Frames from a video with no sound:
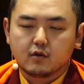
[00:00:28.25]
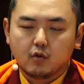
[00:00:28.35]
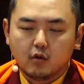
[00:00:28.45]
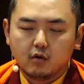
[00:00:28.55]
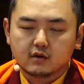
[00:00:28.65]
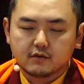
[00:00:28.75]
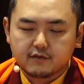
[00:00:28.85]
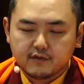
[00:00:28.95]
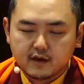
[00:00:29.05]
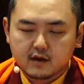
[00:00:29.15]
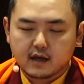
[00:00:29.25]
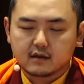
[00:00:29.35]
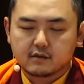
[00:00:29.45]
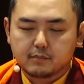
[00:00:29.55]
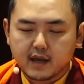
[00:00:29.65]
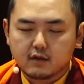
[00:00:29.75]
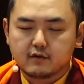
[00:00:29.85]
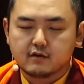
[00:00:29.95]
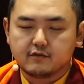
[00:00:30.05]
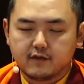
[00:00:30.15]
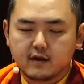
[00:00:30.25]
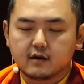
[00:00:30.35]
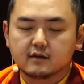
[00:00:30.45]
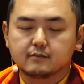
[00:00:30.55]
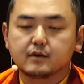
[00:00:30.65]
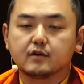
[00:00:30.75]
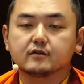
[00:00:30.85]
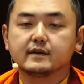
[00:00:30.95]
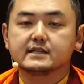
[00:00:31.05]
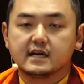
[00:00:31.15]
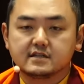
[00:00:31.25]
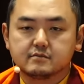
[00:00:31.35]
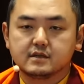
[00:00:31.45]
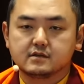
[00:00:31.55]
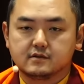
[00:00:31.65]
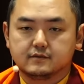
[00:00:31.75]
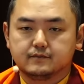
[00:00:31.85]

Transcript: All the fear and the pain we'll fear is because of attachment